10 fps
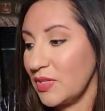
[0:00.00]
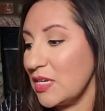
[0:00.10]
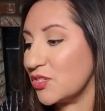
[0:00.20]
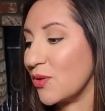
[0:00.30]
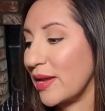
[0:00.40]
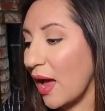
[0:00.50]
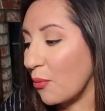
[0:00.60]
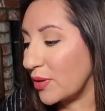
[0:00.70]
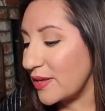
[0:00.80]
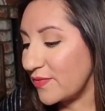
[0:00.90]
So I got
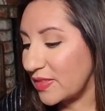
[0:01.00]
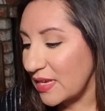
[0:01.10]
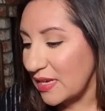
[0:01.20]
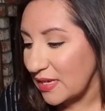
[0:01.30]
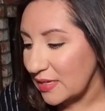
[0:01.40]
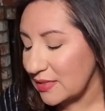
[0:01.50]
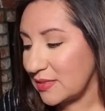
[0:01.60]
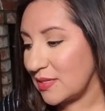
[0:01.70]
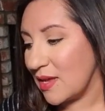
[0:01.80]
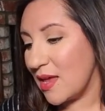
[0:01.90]
one of these.
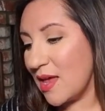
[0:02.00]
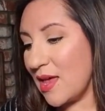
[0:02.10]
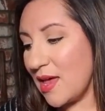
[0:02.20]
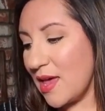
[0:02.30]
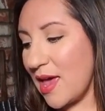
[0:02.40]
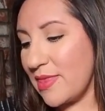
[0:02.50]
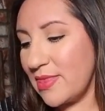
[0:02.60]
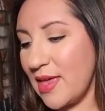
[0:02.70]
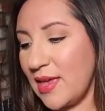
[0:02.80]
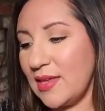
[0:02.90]

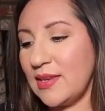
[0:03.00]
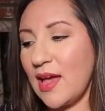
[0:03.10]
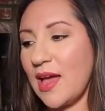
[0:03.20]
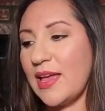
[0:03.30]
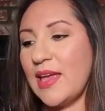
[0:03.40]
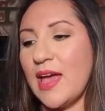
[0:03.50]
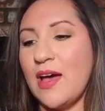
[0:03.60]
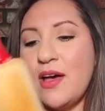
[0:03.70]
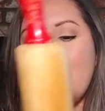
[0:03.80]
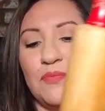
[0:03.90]
And then I
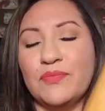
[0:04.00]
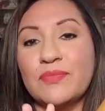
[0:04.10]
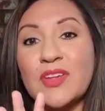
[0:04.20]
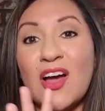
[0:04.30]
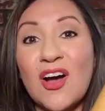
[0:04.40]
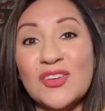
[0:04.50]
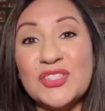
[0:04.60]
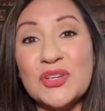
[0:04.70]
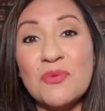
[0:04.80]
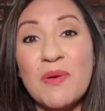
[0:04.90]

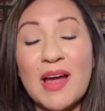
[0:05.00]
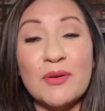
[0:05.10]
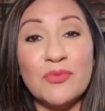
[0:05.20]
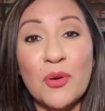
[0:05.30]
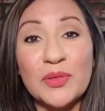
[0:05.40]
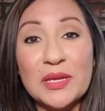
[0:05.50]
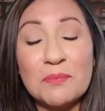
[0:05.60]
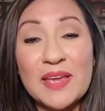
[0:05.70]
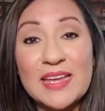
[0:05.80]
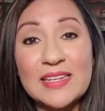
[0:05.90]
also buy rolling
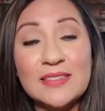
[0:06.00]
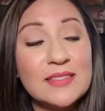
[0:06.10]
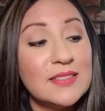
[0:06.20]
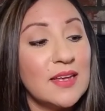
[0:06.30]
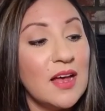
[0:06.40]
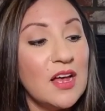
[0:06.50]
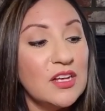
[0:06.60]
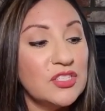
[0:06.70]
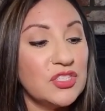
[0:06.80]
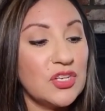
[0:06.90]
pins.
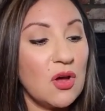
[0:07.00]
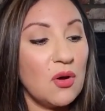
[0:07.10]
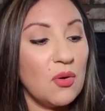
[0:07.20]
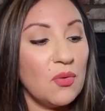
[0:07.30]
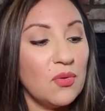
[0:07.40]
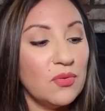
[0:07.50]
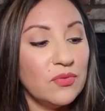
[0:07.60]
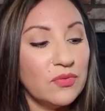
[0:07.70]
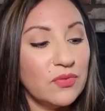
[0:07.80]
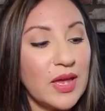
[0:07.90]
So,
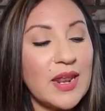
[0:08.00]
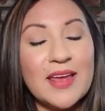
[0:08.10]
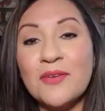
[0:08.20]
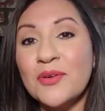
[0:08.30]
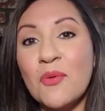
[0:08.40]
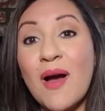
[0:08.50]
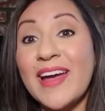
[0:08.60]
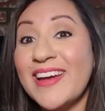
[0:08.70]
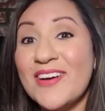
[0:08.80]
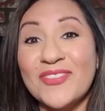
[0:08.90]
and I don't know
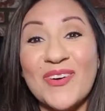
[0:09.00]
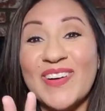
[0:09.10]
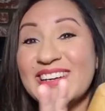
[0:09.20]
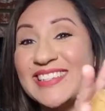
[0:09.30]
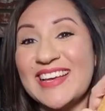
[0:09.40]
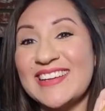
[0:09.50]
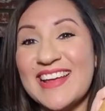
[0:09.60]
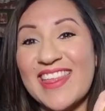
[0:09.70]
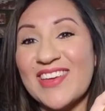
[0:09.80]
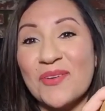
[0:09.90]
why, of course,
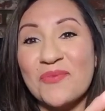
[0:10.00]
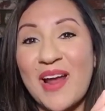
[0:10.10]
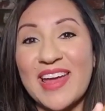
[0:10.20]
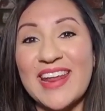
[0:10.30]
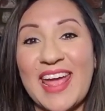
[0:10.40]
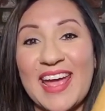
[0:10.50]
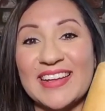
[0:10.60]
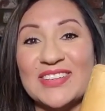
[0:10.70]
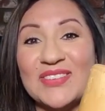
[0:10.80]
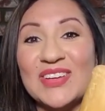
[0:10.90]
another red
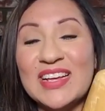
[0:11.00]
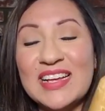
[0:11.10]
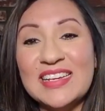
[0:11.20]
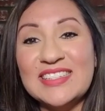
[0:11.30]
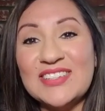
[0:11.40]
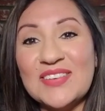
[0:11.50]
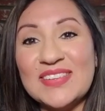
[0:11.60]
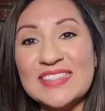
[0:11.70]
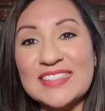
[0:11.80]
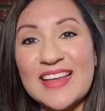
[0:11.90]
handle. So
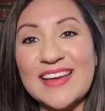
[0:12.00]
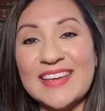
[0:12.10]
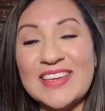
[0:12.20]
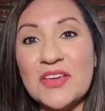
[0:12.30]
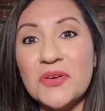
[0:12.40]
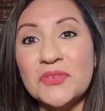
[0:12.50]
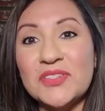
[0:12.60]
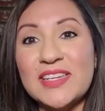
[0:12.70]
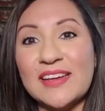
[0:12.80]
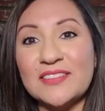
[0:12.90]
it's like
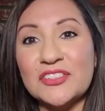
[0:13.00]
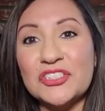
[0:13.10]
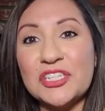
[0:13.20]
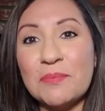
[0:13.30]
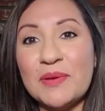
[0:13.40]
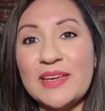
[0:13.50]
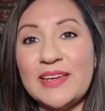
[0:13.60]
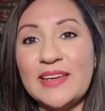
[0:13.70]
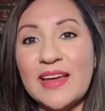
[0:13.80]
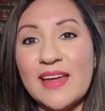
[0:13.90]
used and
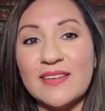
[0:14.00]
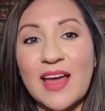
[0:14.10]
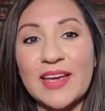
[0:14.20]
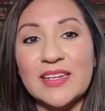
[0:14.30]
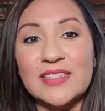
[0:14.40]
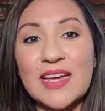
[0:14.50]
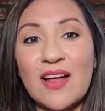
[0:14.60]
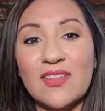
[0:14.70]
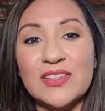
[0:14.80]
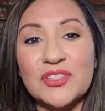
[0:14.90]
chippy, and I could
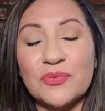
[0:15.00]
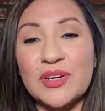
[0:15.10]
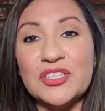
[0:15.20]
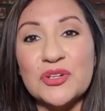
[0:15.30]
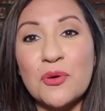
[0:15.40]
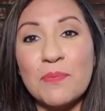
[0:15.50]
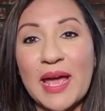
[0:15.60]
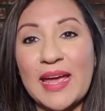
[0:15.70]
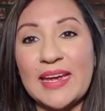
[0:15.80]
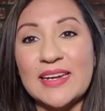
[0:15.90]
tell it's original
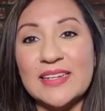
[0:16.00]
paint.